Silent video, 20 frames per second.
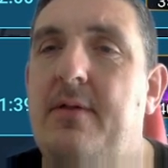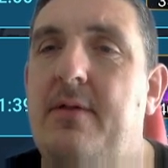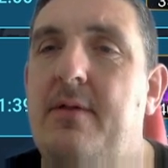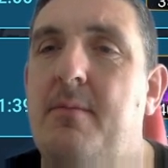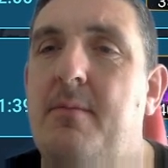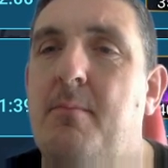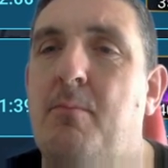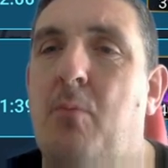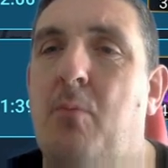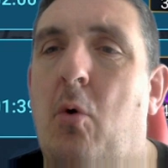
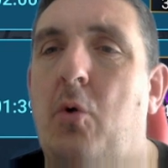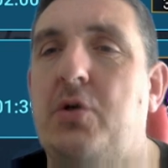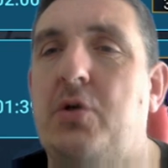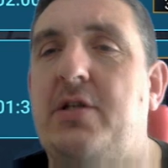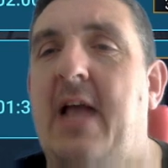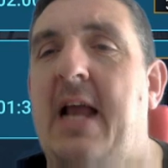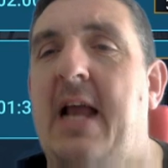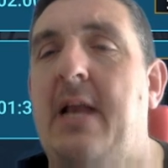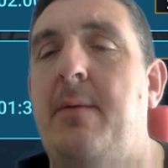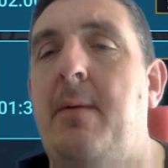most
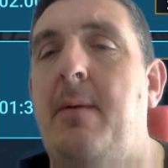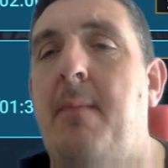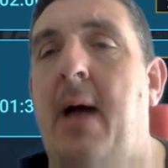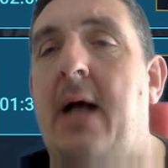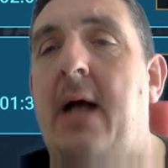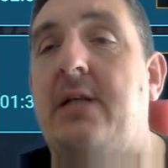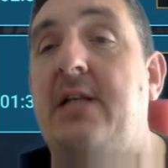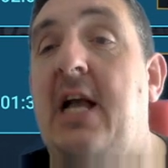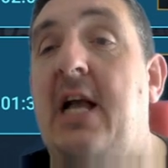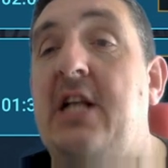enemy
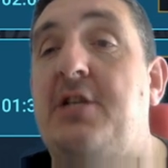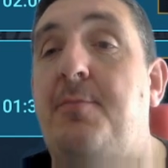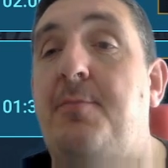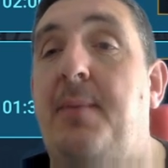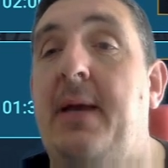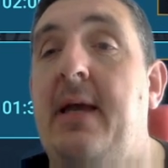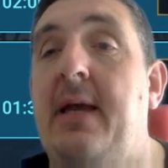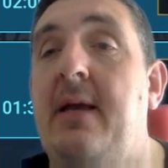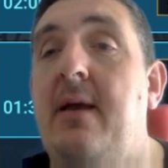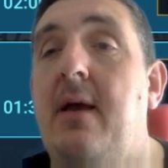max
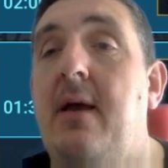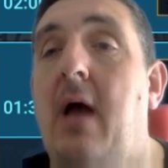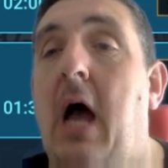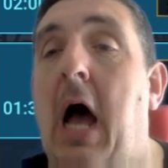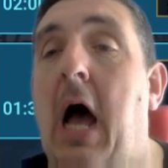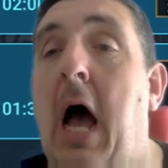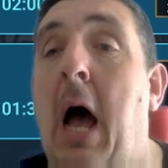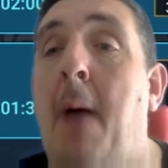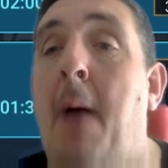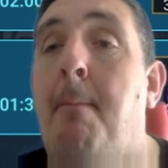HP
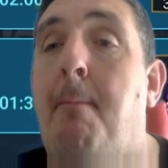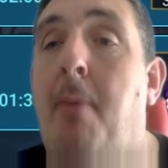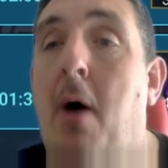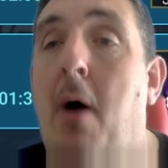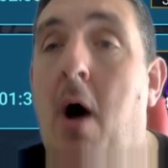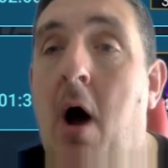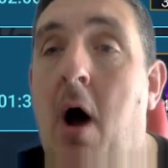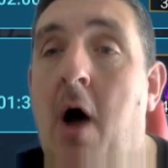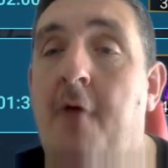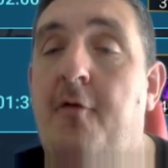
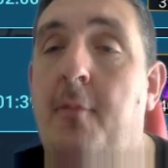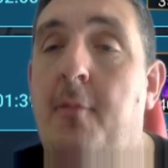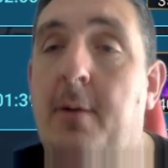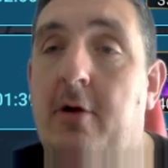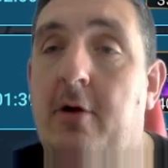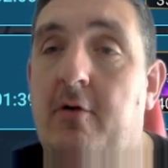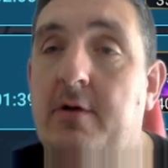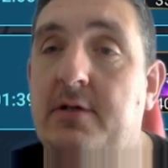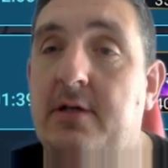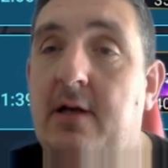apart from
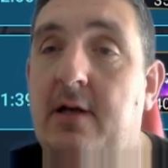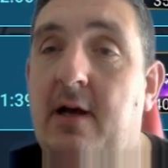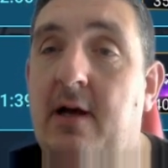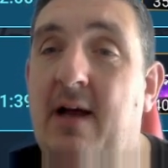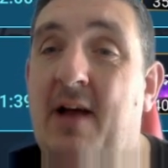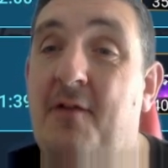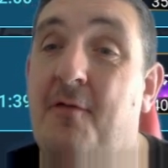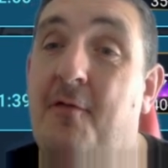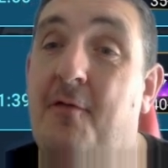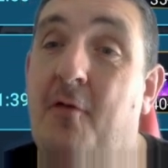Acrizia,
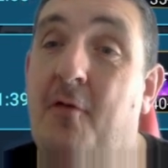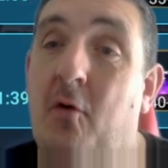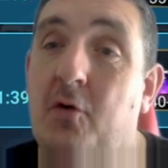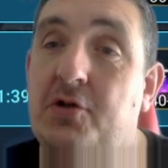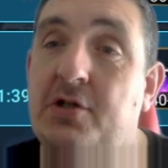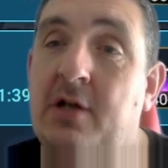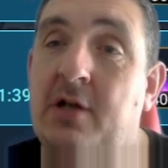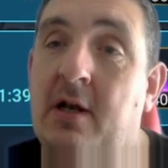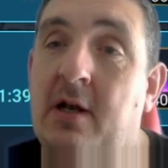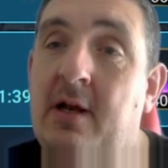
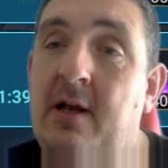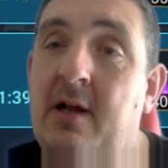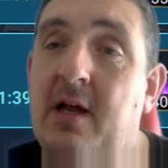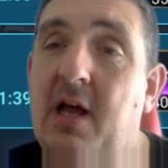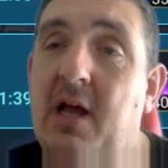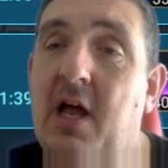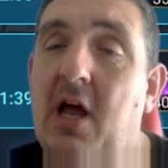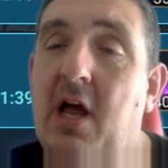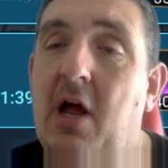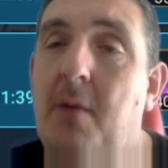unfortunately,
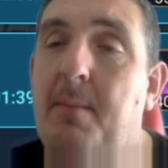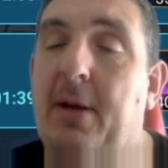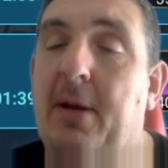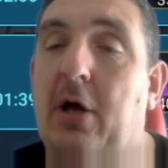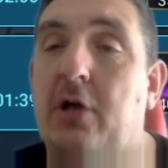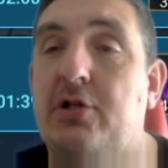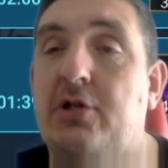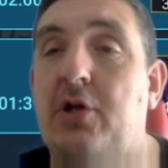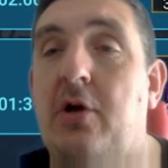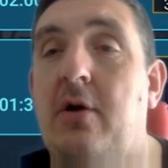
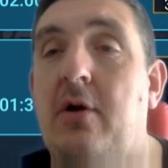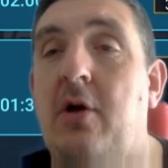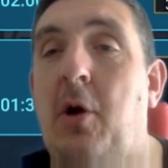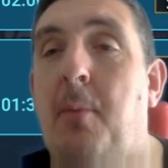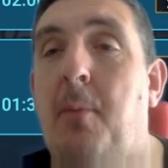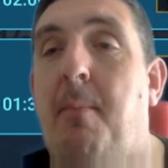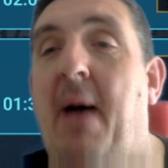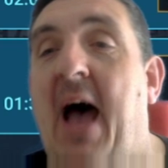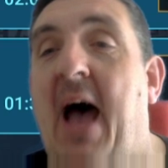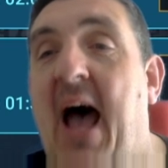because her
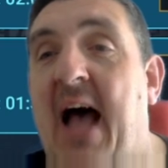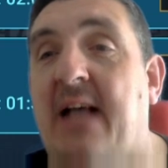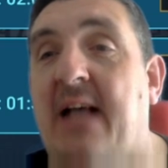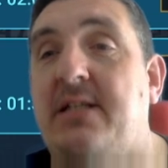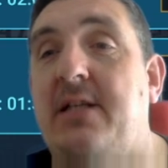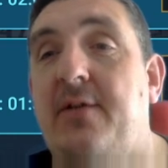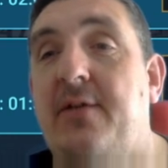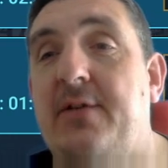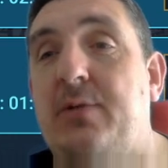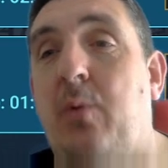
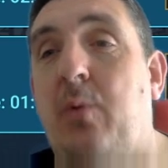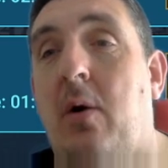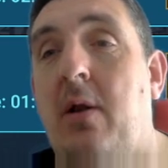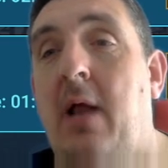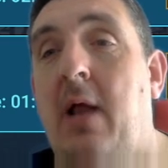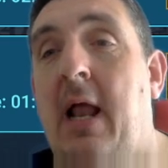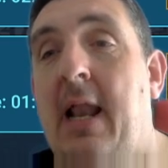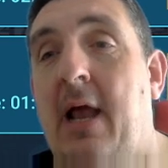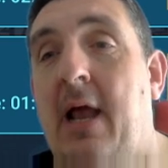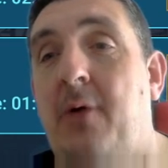passive is what
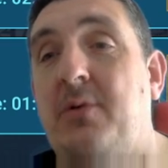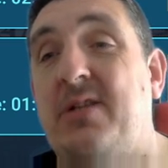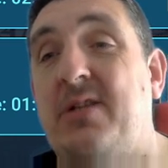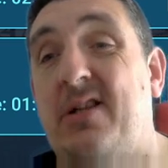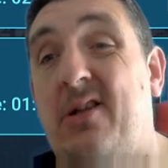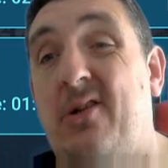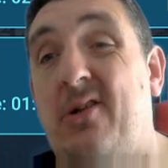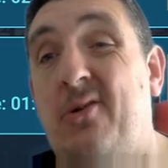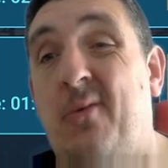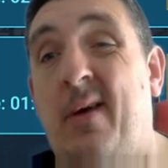allows her
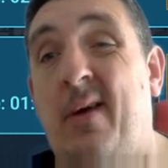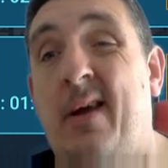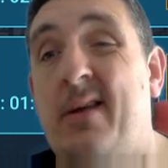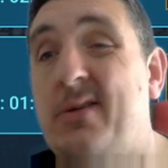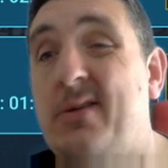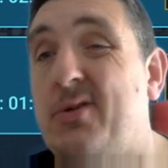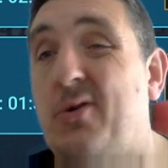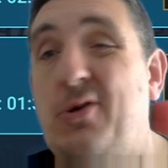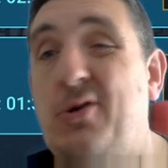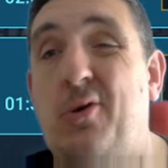to do it,
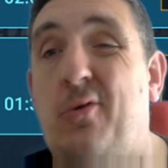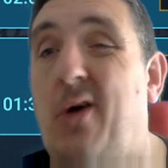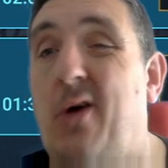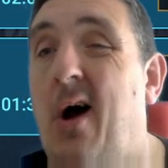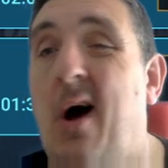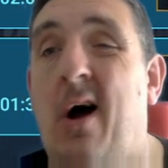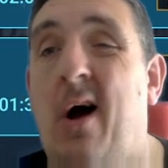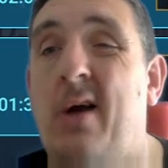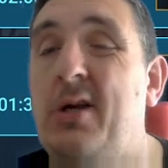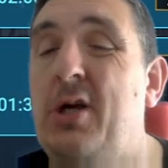so you
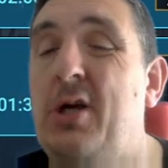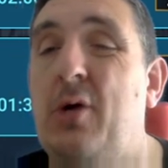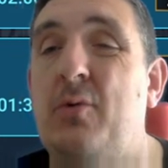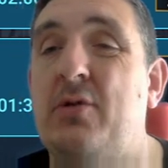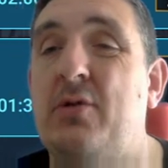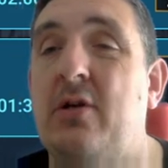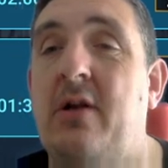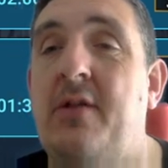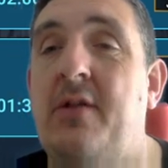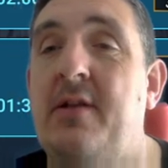can't use
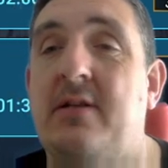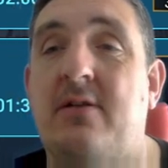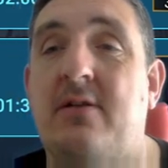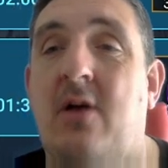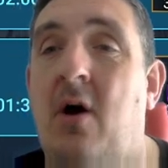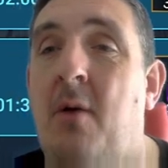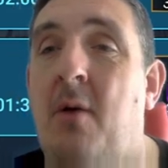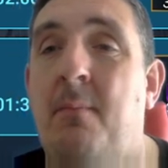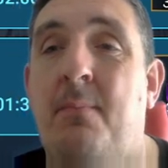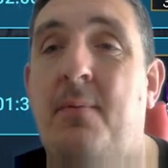her in this
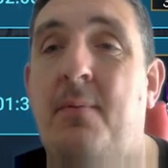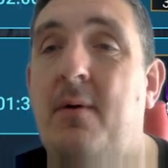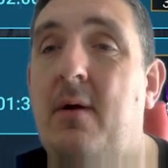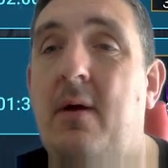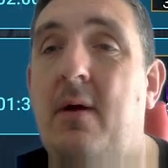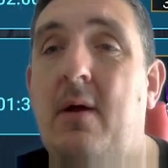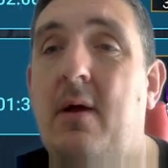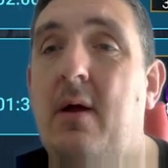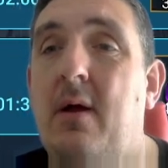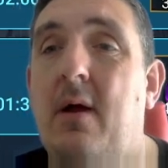comp.
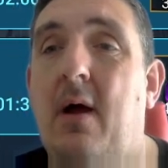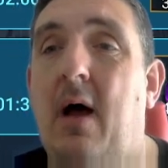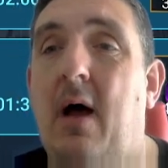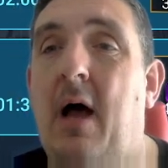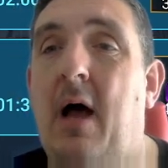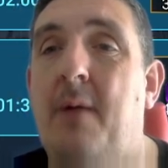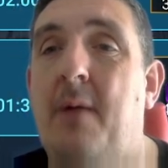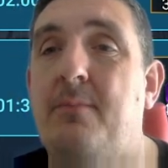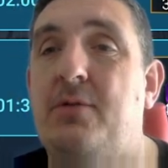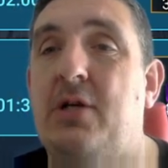
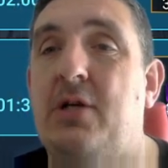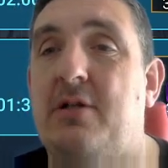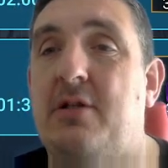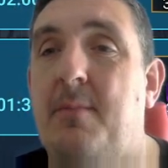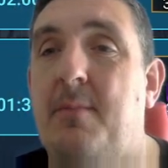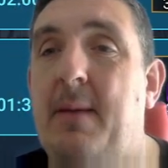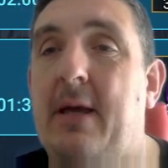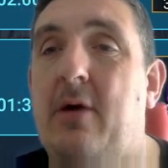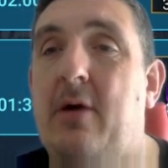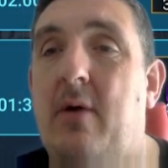Just to
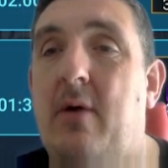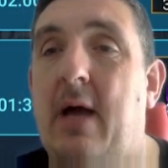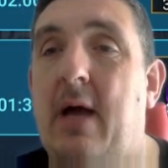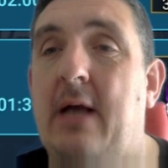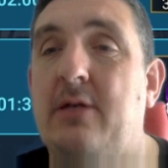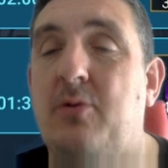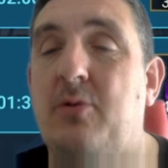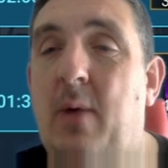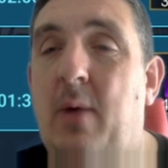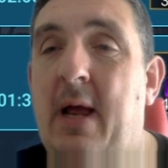make you guys
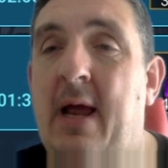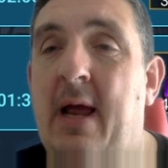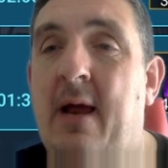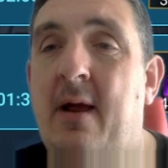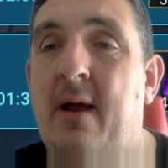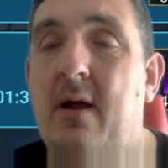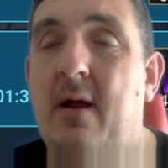aware,